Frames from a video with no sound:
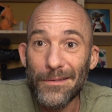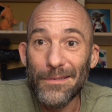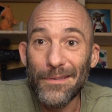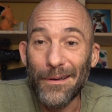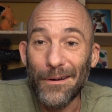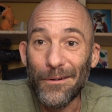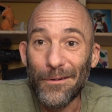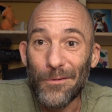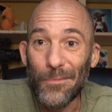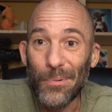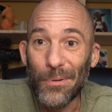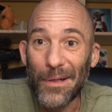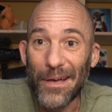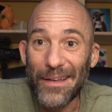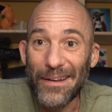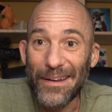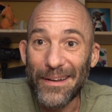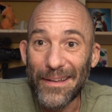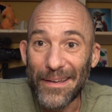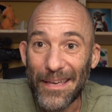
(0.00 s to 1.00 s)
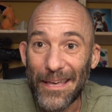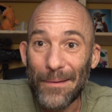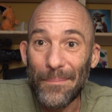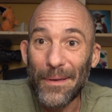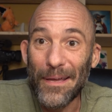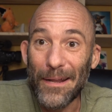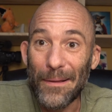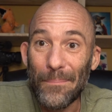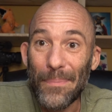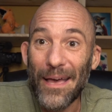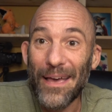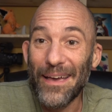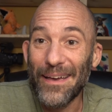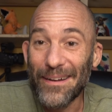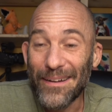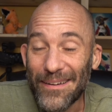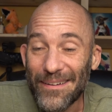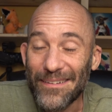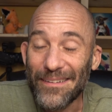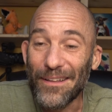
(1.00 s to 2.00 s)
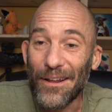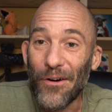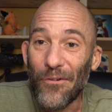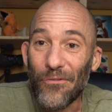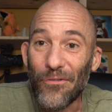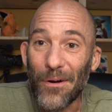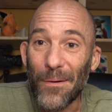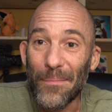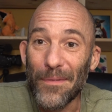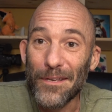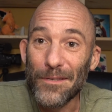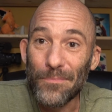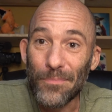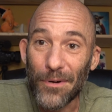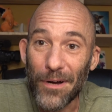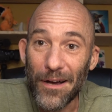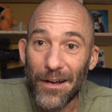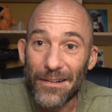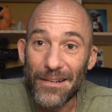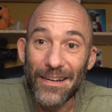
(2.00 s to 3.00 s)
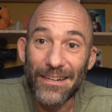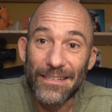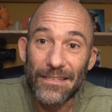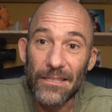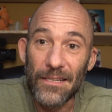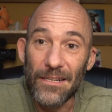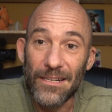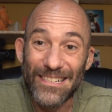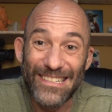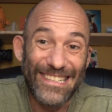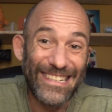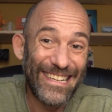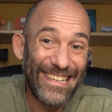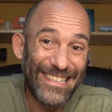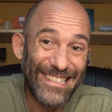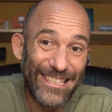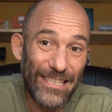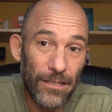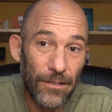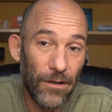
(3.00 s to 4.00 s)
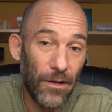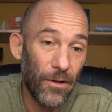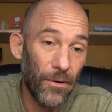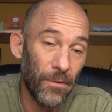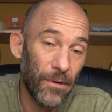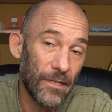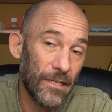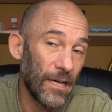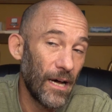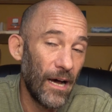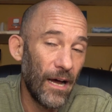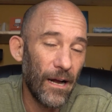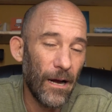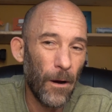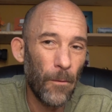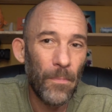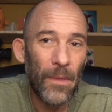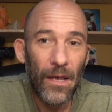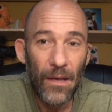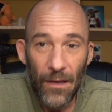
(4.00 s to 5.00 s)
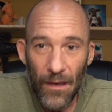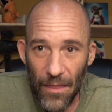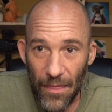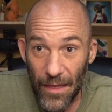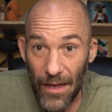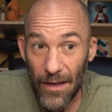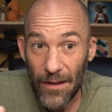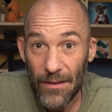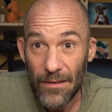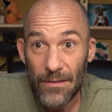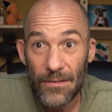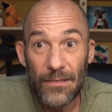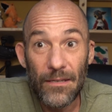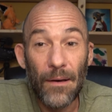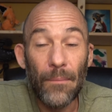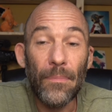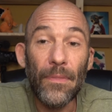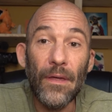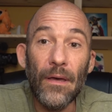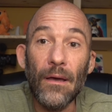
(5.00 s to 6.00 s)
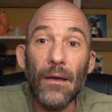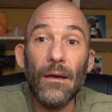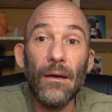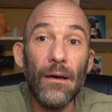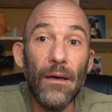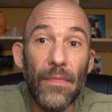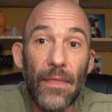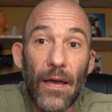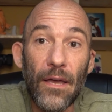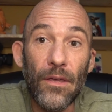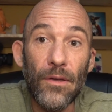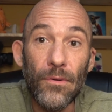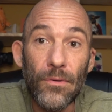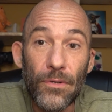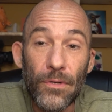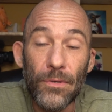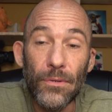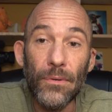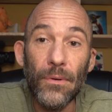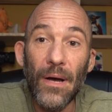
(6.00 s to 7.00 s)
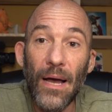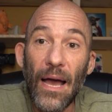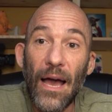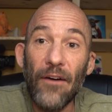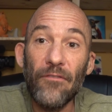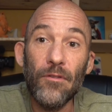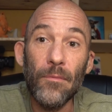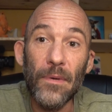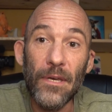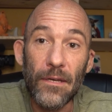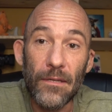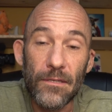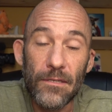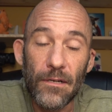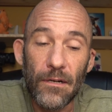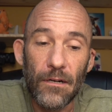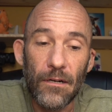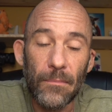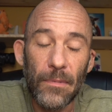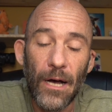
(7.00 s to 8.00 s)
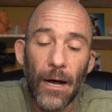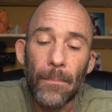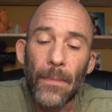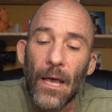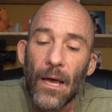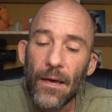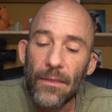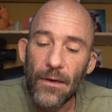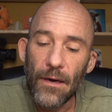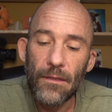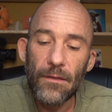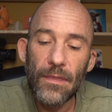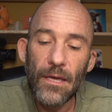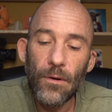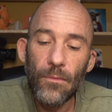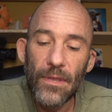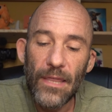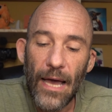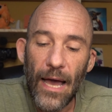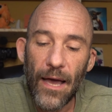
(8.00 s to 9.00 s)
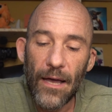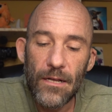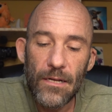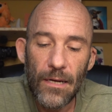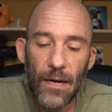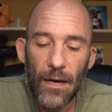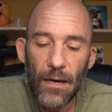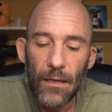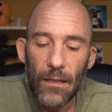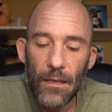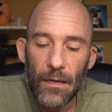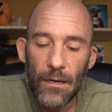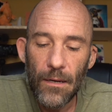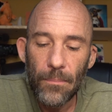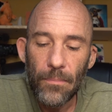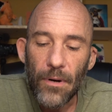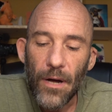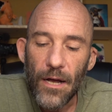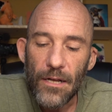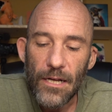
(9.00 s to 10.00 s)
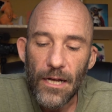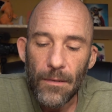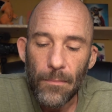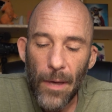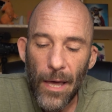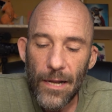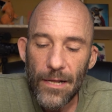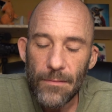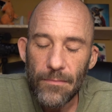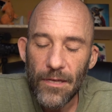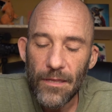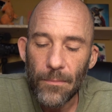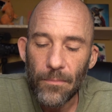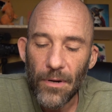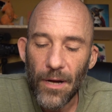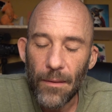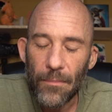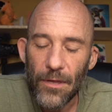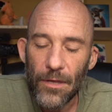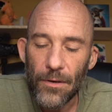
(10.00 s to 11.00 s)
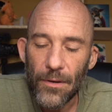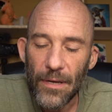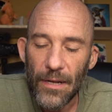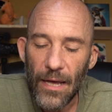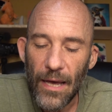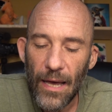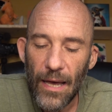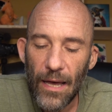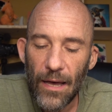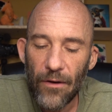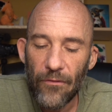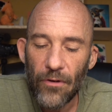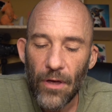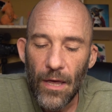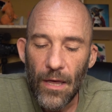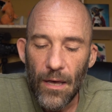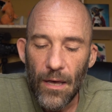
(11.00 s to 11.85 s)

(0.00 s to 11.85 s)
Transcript: are you planning to keep getting paid, from this project essentially until you retire? That is something that you do have to be concerned about. The other thing with Agile project management, the problem that you can have